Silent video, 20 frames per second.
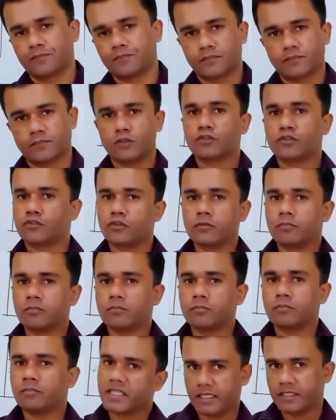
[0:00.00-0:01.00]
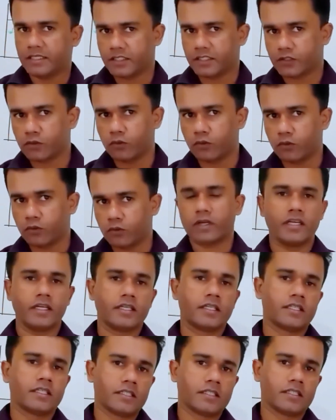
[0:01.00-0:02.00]
You should be talented, it's okay,
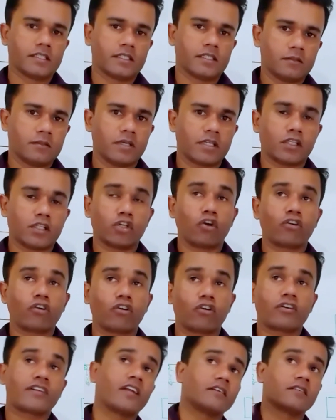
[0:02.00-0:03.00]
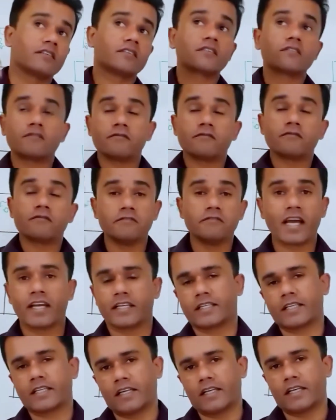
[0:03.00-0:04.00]
but not then very high
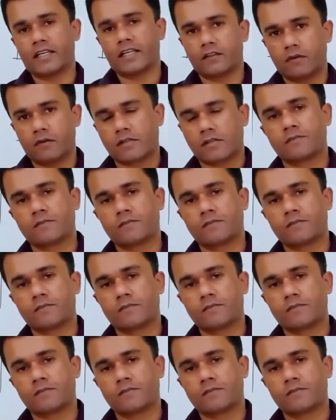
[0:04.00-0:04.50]
talent one.